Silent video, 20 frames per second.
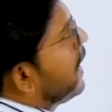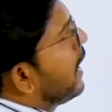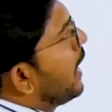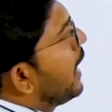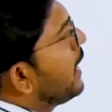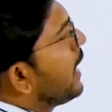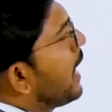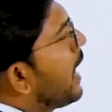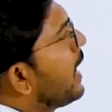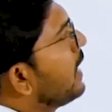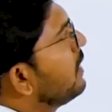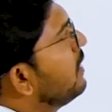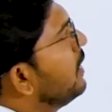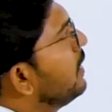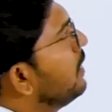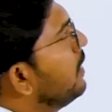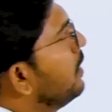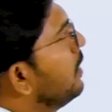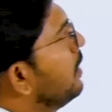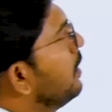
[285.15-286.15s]
And
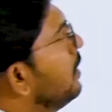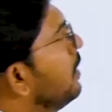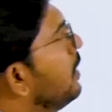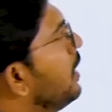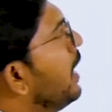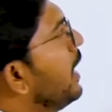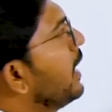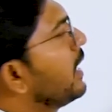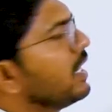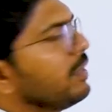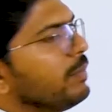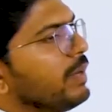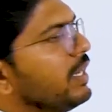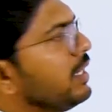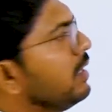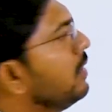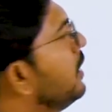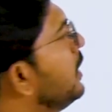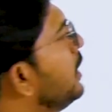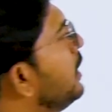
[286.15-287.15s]
another agreement
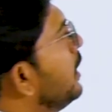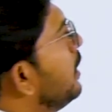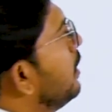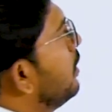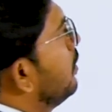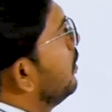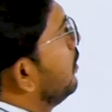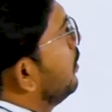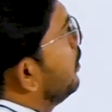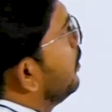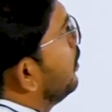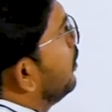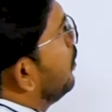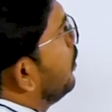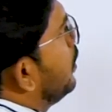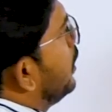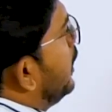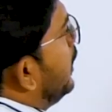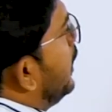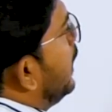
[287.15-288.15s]
in the
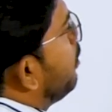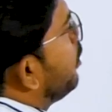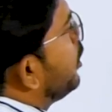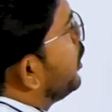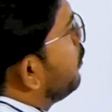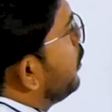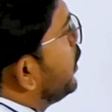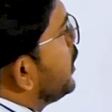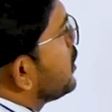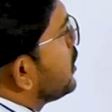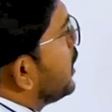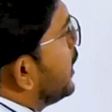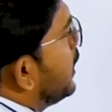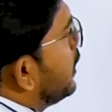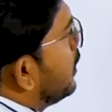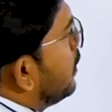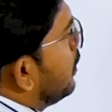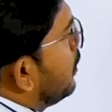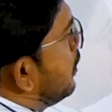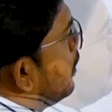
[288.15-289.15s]
WTO is like
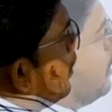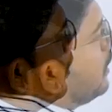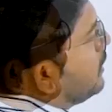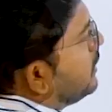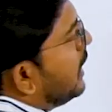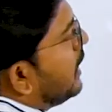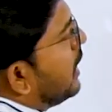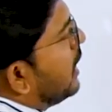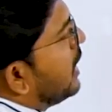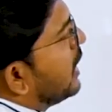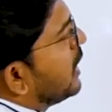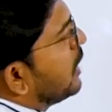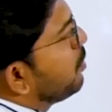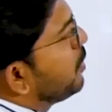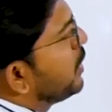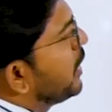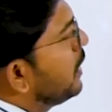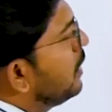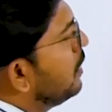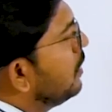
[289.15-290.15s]
General
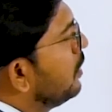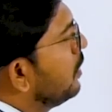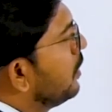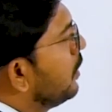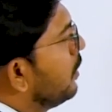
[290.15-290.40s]
Agreement on